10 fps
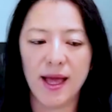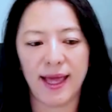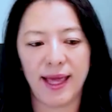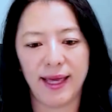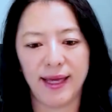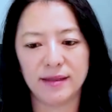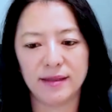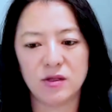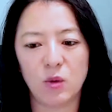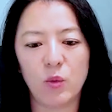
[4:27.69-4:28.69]
And
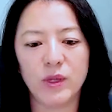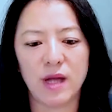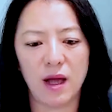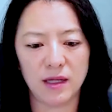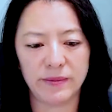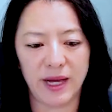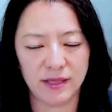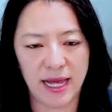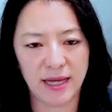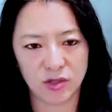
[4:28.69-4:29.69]
so when we talk about
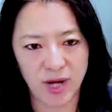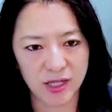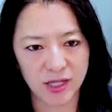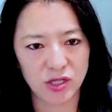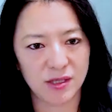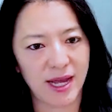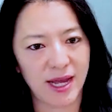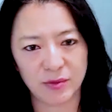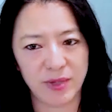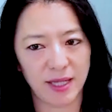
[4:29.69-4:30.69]
tax strategies and
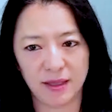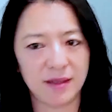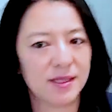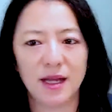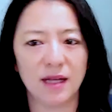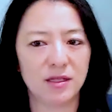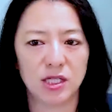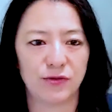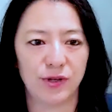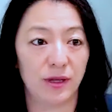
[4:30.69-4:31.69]
tax planning, it's not
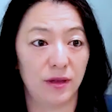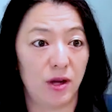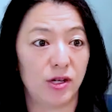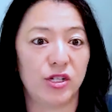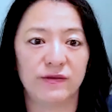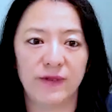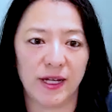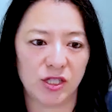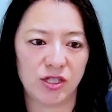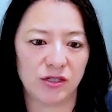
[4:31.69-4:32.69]
just for the large
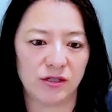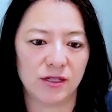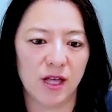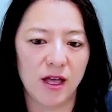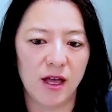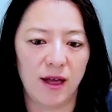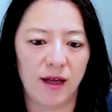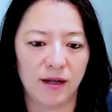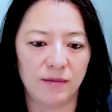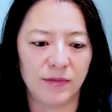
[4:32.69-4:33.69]
investors.
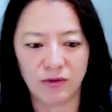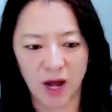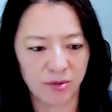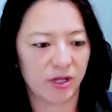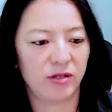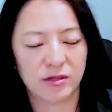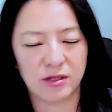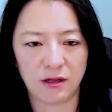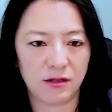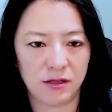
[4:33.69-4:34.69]
Um, the Robert
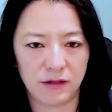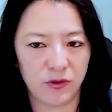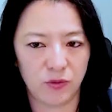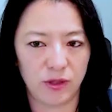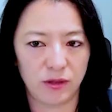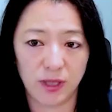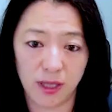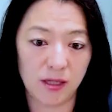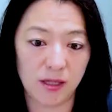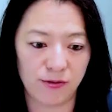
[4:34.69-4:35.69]
Kiyosaki's of the world.
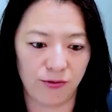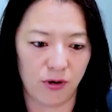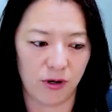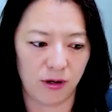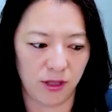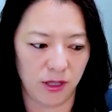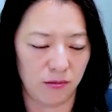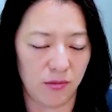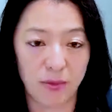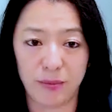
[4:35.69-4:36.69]
It is for you know
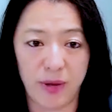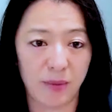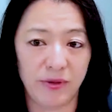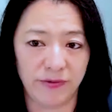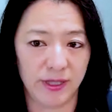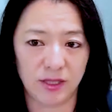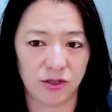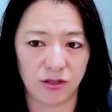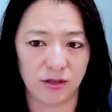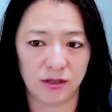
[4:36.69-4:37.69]
mom and pop
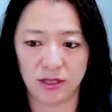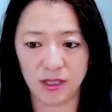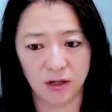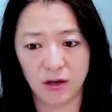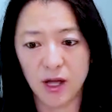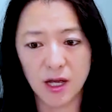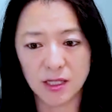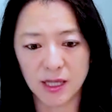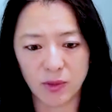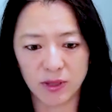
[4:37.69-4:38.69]
investors and just you know
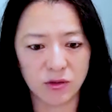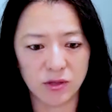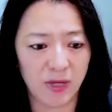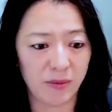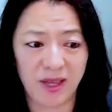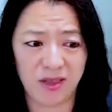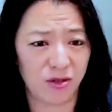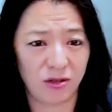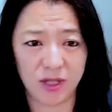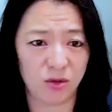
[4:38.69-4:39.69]
someone who's maybe in their
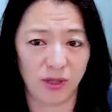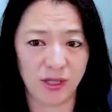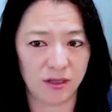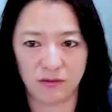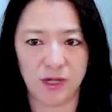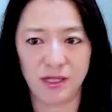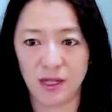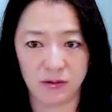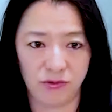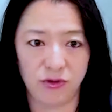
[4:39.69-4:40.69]
early 20s and renting
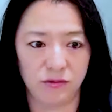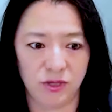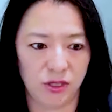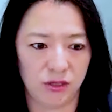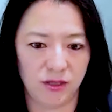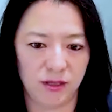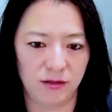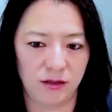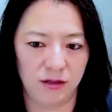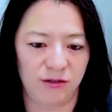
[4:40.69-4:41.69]
out a room to
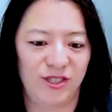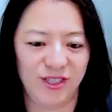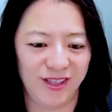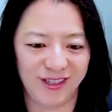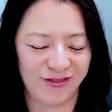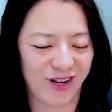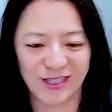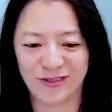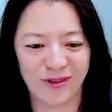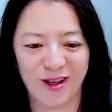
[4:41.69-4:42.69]
you know to their friends
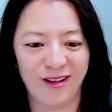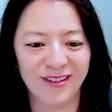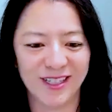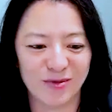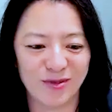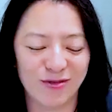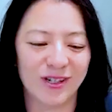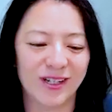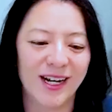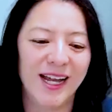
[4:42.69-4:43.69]
from college
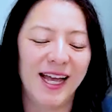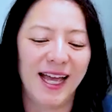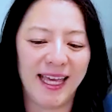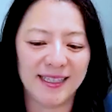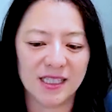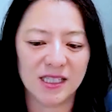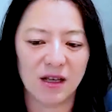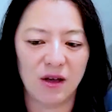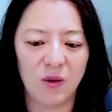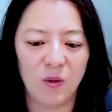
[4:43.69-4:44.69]
before. And
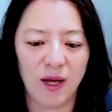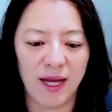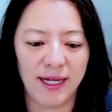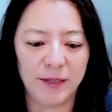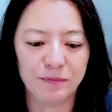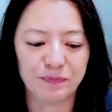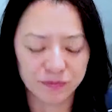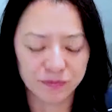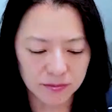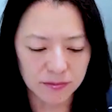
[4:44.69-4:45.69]
so um,
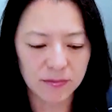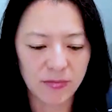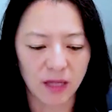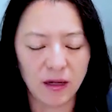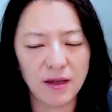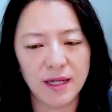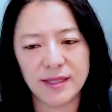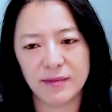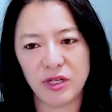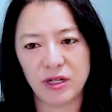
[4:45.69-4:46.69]
a lot of
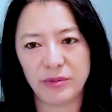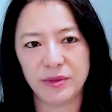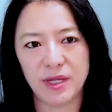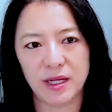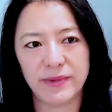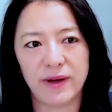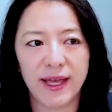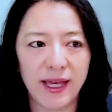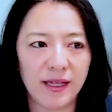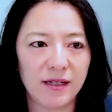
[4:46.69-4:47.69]
times you hear people talk about
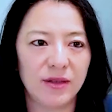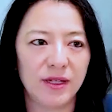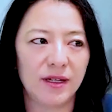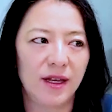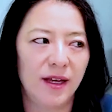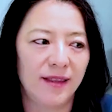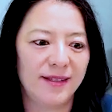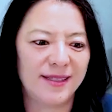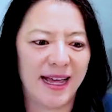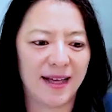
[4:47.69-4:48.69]
hey you know the the
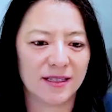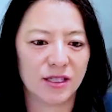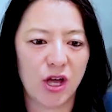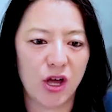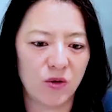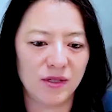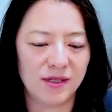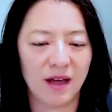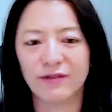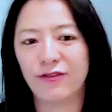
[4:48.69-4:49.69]
tax code is
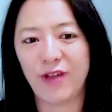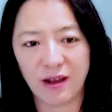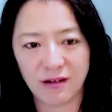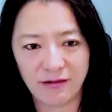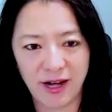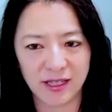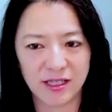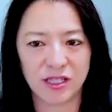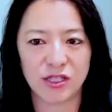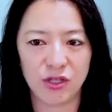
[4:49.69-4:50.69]
unfair right
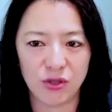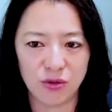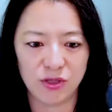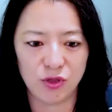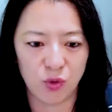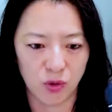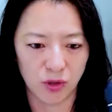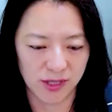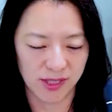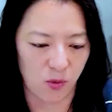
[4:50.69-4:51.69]
it's skewed
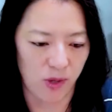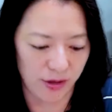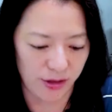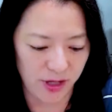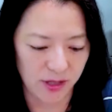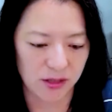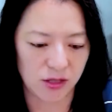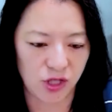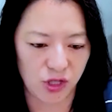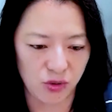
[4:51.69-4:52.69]
towards the wealthy it's
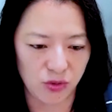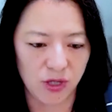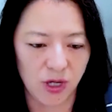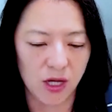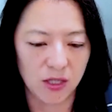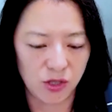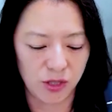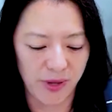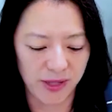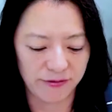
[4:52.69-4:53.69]
skewed to
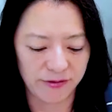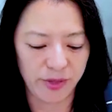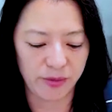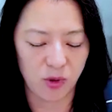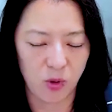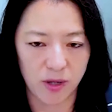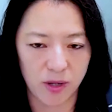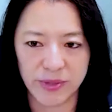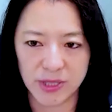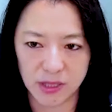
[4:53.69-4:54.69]
benefit people who are
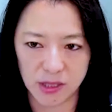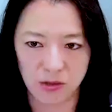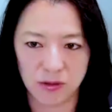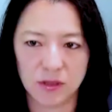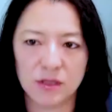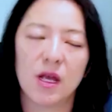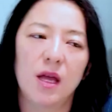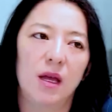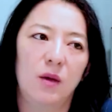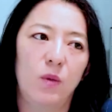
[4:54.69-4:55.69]
business owners
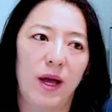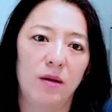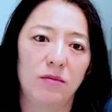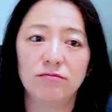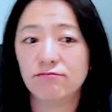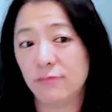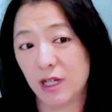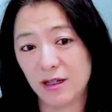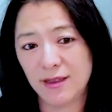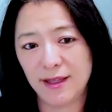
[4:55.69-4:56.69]
well the
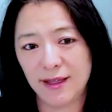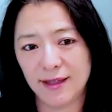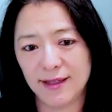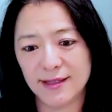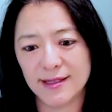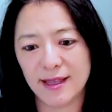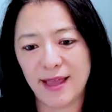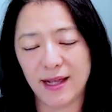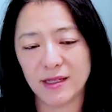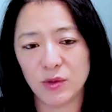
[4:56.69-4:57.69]
good thing is
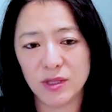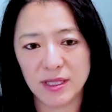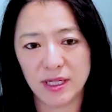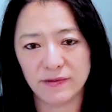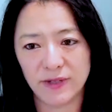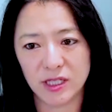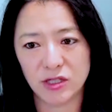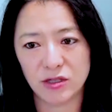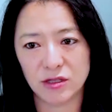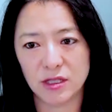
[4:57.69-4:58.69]
that as real mm-hmm. estate
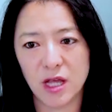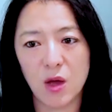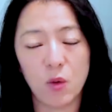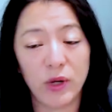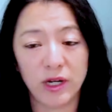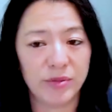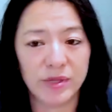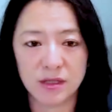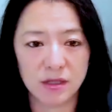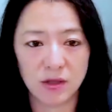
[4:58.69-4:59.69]
investors, we are mm-hmm.
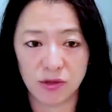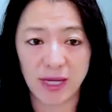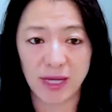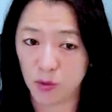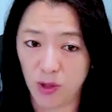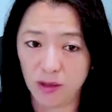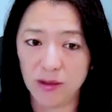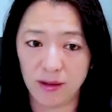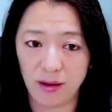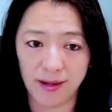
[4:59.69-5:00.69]
business owners as well
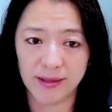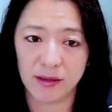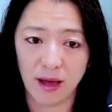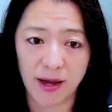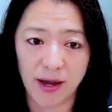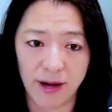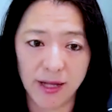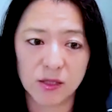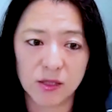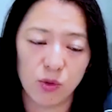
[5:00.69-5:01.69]
in the eyes of the
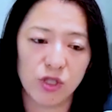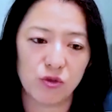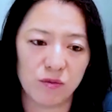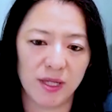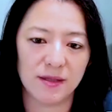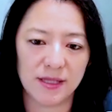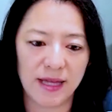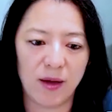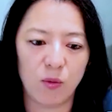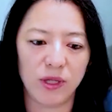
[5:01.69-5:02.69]
IRS, which means
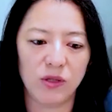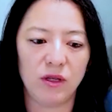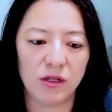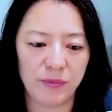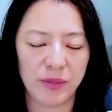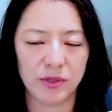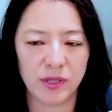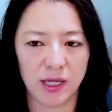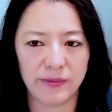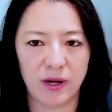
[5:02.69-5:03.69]
that when you hear people
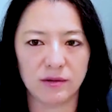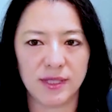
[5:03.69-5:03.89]
talk about